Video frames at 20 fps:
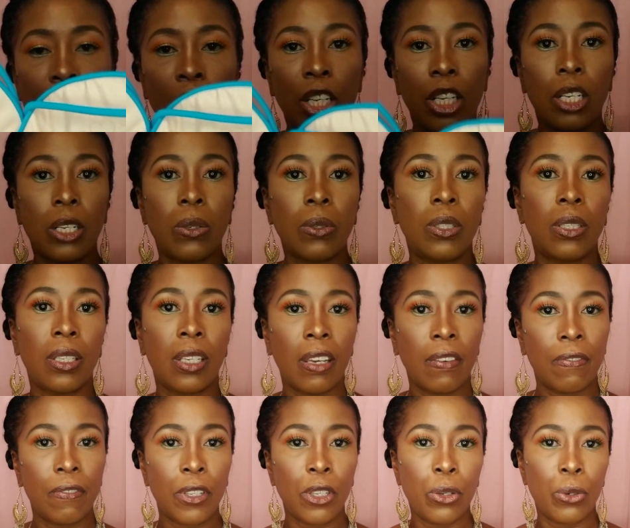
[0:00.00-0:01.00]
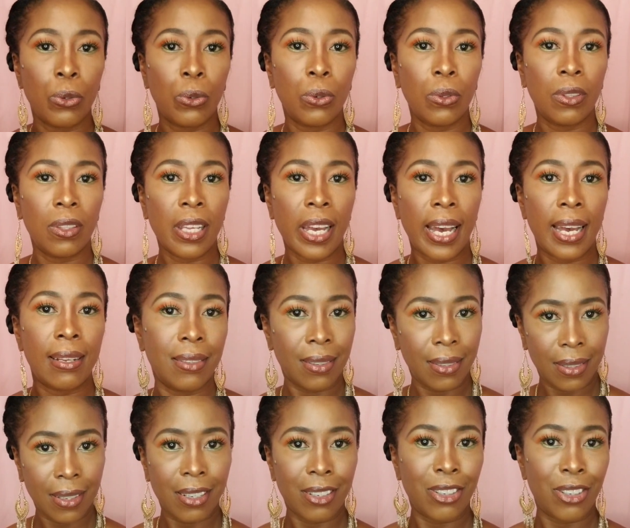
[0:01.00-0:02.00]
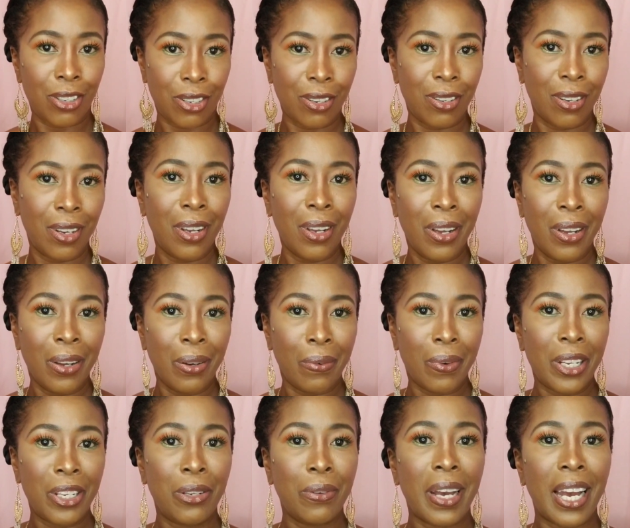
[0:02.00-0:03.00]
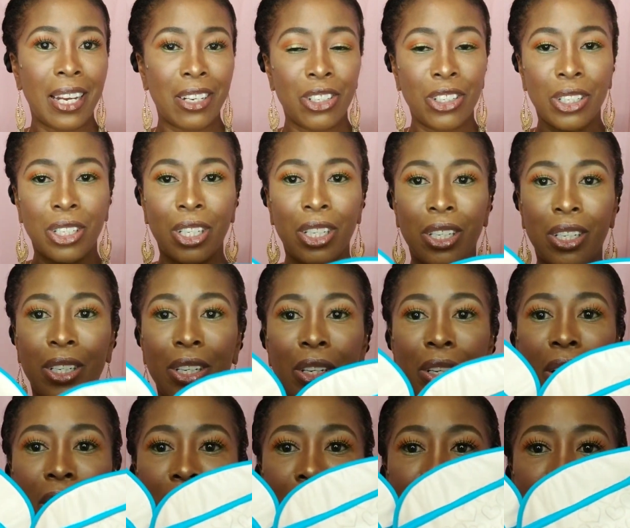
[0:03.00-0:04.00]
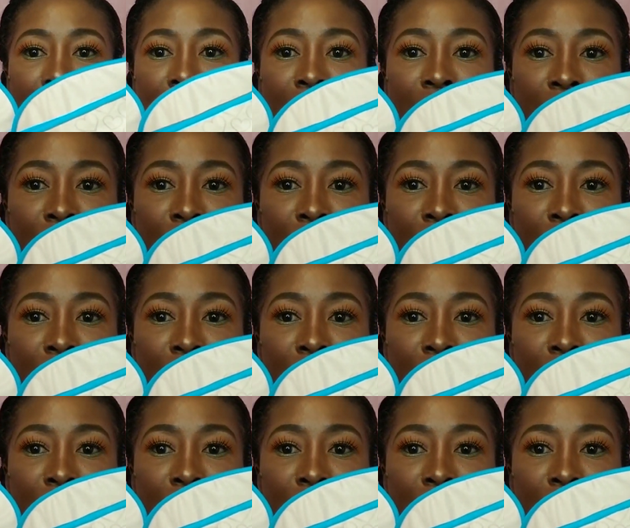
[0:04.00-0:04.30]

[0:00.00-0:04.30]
you know, to give you that cinch when you actually uh,